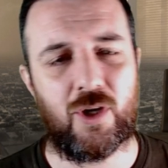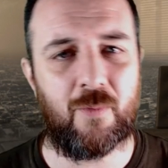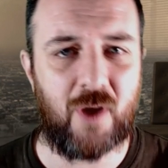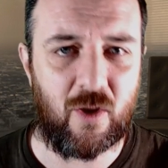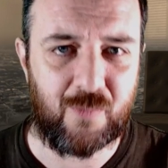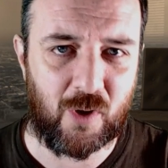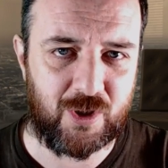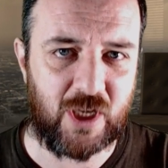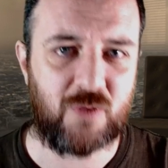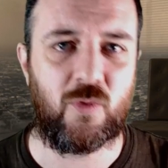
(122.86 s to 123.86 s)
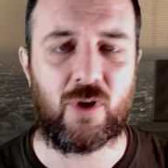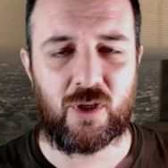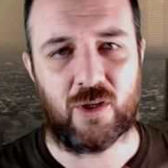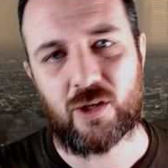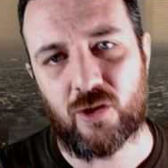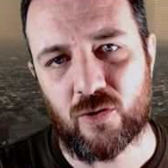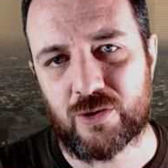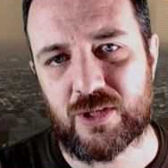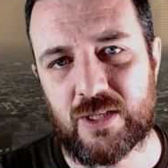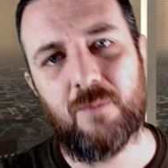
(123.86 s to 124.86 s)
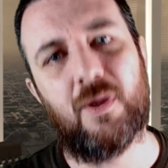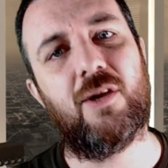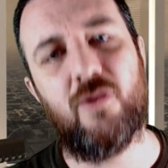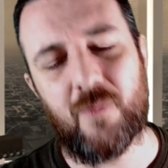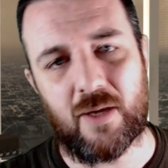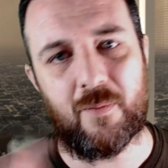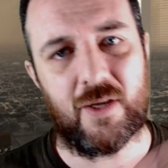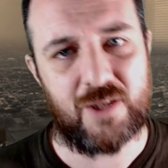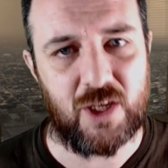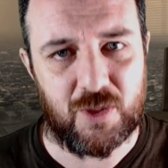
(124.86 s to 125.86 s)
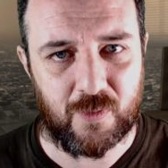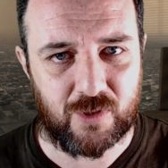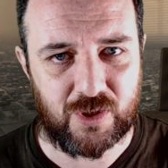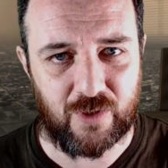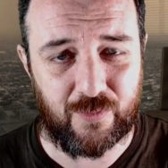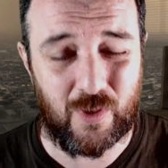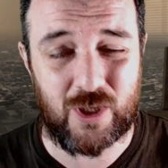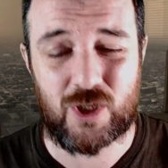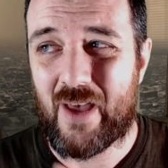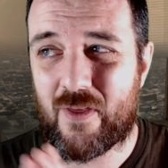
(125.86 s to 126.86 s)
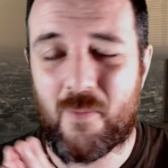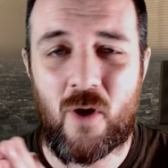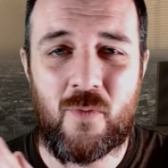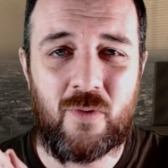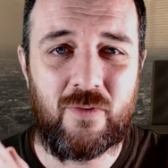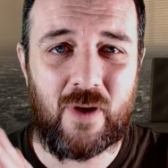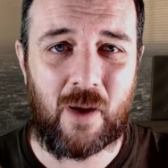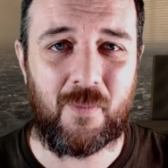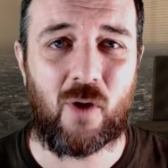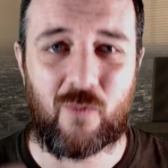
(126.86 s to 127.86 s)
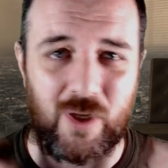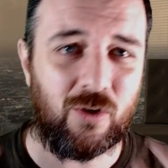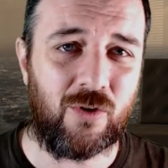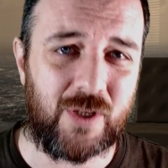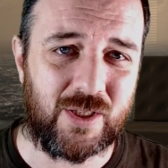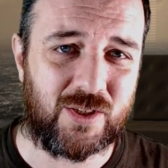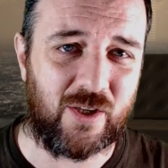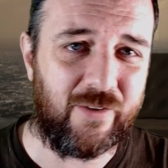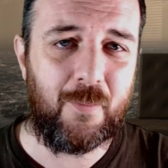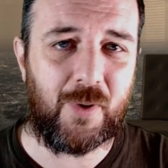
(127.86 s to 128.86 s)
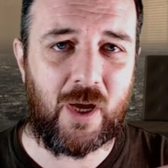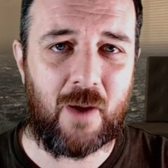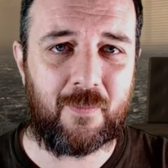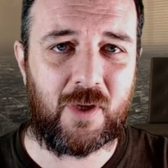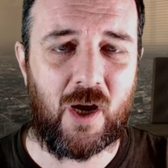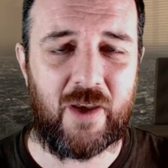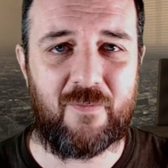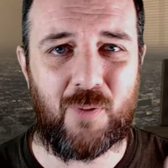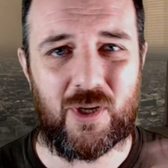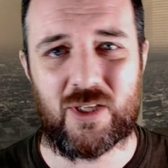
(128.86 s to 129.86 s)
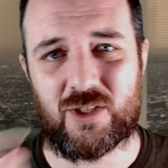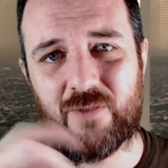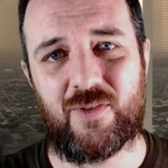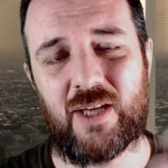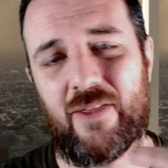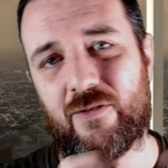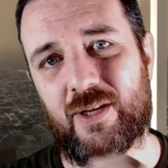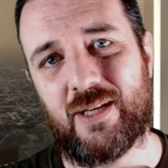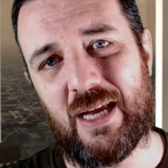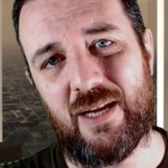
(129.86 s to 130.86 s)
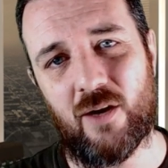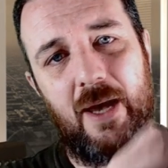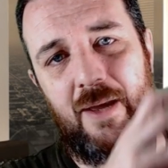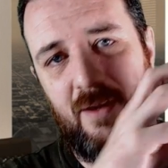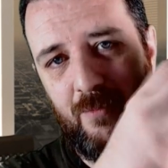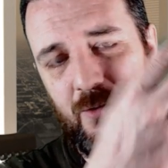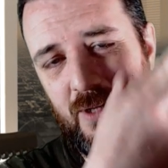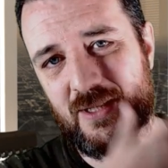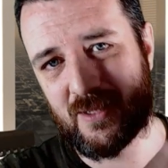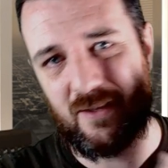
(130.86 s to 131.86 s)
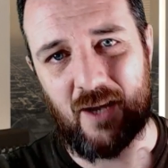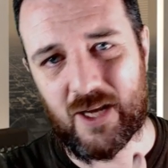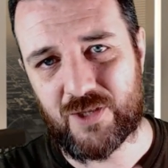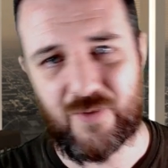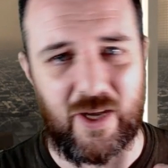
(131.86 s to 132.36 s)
on my own projects, working on the courses, my Udemy and my Teachable stuff, which at the moment I'm not recording stuff, but I'm kind of putting stuff together in Keynote and I'm doing slides for